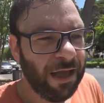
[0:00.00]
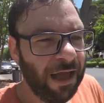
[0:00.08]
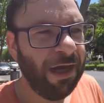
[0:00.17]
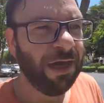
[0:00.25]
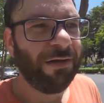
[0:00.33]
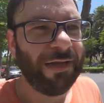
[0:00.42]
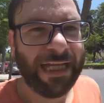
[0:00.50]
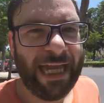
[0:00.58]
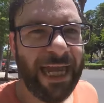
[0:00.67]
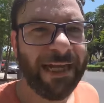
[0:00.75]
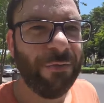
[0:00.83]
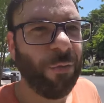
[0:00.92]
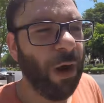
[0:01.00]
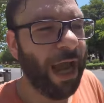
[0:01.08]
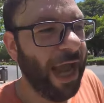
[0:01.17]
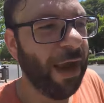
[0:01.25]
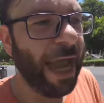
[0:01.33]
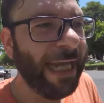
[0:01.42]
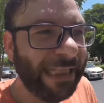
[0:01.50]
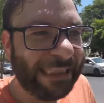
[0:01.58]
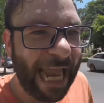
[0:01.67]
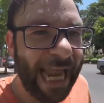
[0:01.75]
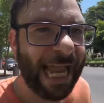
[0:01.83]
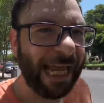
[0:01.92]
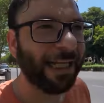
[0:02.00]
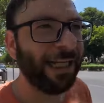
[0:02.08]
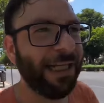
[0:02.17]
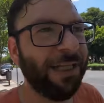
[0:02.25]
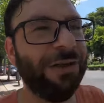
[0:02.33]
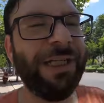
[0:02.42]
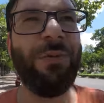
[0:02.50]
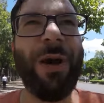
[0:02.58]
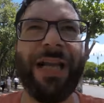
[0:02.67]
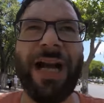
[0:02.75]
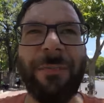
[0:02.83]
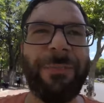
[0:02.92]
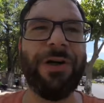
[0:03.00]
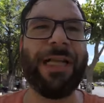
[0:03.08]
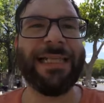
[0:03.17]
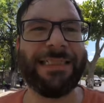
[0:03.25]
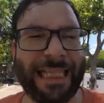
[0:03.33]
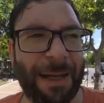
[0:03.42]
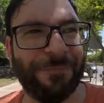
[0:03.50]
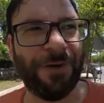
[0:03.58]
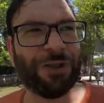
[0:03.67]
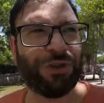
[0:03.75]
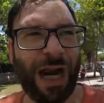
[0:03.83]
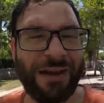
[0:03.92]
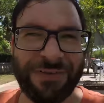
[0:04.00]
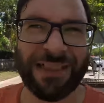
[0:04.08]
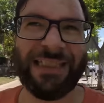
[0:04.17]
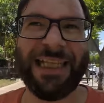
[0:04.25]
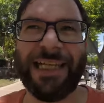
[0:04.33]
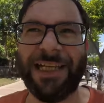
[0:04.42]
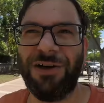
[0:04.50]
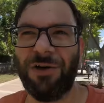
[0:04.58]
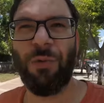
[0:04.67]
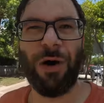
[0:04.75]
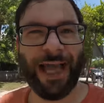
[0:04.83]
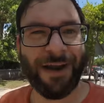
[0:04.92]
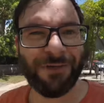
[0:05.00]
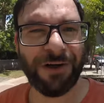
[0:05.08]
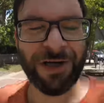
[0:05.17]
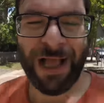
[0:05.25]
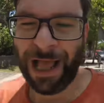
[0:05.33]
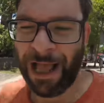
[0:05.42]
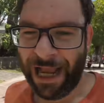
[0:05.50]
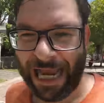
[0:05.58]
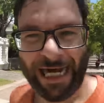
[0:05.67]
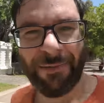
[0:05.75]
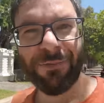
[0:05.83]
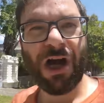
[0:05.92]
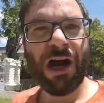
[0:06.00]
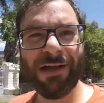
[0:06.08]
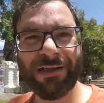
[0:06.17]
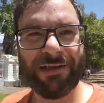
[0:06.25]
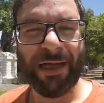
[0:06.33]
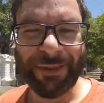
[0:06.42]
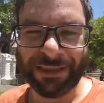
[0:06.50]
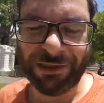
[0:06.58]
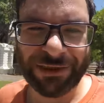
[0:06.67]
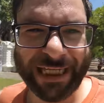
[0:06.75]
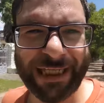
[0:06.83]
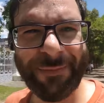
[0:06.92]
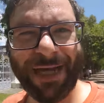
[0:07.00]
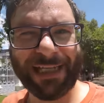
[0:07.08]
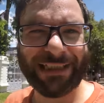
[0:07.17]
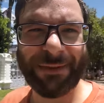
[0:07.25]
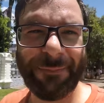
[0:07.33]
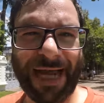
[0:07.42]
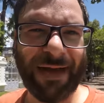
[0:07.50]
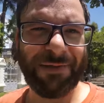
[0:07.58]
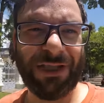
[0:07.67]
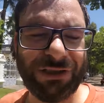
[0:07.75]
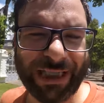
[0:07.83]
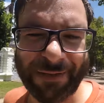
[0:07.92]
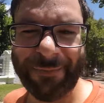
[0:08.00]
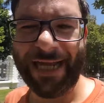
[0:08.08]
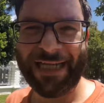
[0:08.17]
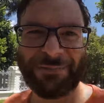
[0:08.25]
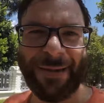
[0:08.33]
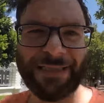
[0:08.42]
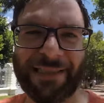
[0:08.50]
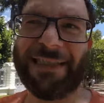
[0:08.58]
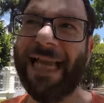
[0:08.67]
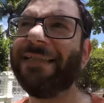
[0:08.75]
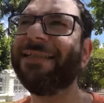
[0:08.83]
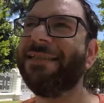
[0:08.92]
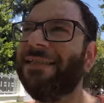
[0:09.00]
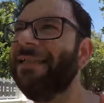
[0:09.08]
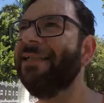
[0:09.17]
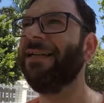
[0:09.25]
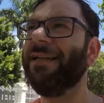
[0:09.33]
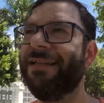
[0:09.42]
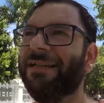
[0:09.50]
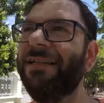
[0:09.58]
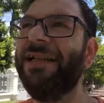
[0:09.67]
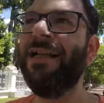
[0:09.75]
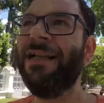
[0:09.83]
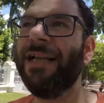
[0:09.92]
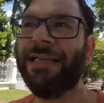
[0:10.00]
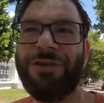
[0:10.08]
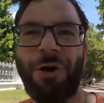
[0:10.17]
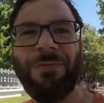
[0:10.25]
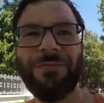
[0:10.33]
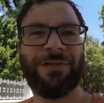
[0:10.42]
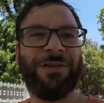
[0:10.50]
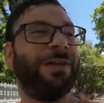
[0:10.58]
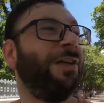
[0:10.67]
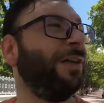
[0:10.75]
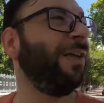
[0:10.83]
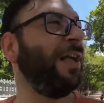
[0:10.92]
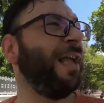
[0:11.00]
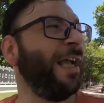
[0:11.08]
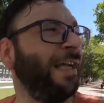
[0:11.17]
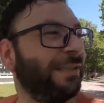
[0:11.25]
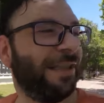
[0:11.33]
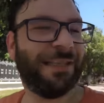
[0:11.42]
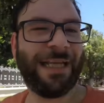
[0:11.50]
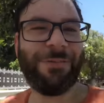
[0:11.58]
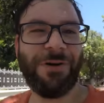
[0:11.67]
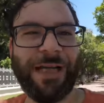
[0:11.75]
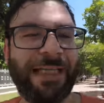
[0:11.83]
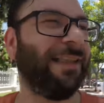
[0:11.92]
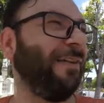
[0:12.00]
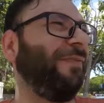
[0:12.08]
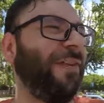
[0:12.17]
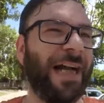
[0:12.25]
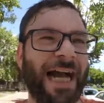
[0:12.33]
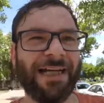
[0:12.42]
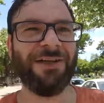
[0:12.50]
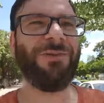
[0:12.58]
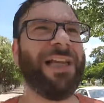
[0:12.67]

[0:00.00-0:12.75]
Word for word: you know, again, any day I could literally wake up or get stopped for a traffic ticket or whatever, and I'm gone. I mean, they're taking my ass shit back. They're taking my ass back to Texas, and uh, it's over. So I was like, bro, get the fuck out of here